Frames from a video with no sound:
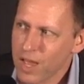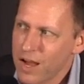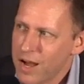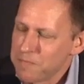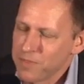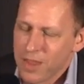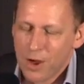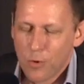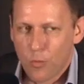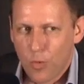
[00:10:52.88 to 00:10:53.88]
one
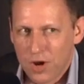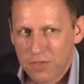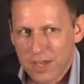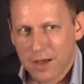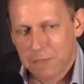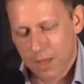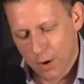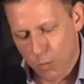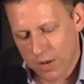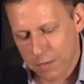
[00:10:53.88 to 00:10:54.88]
of the
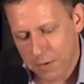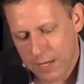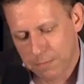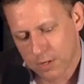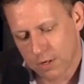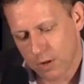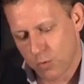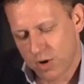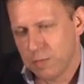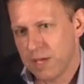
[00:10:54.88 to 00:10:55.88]

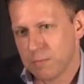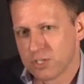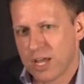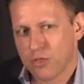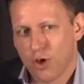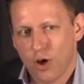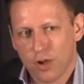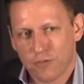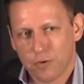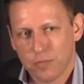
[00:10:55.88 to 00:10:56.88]
people down the
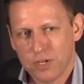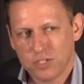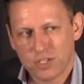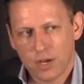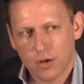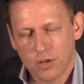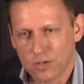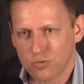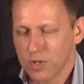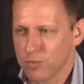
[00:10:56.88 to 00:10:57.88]
hall from me said,
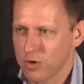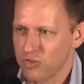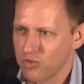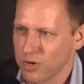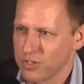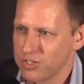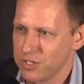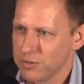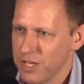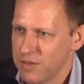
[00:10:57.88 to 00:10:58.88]
it's really reassuring to see
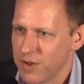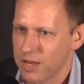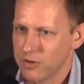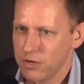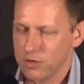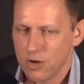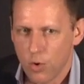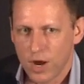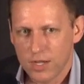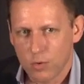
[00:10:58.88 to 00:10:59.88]
you leave. I had
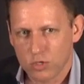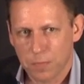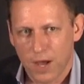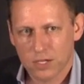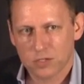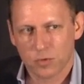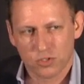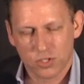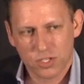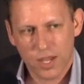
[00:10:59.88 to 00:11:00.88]
no idea it was possible
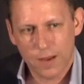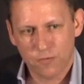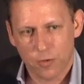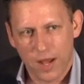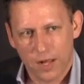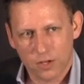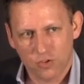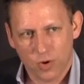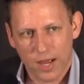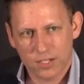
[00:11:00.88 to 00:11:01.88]
to escape from
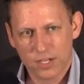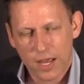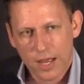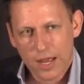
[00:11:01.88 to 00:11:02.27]
Alcatraz.